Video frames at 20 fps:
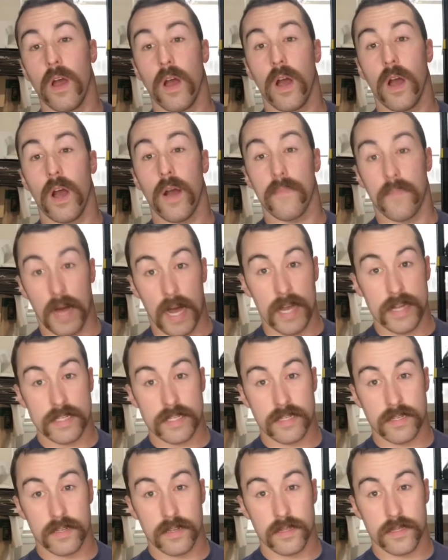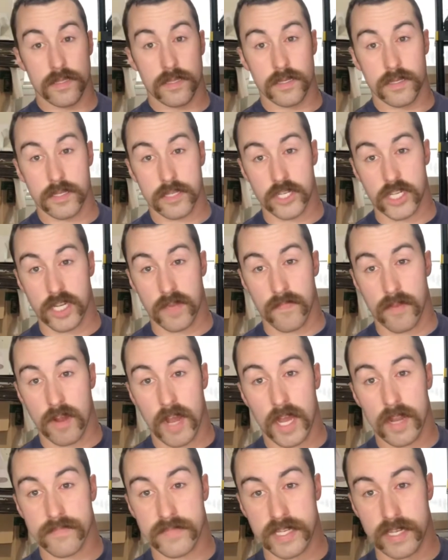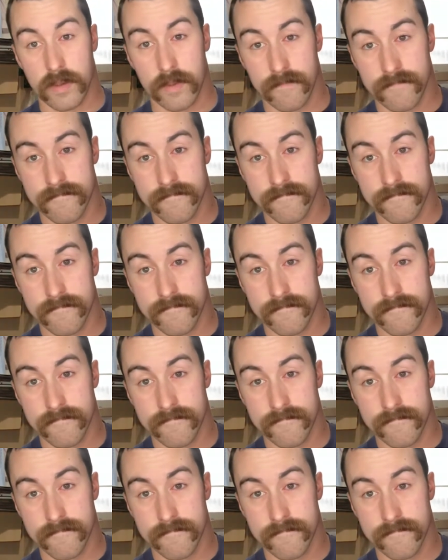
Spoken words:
a box to ship your items in.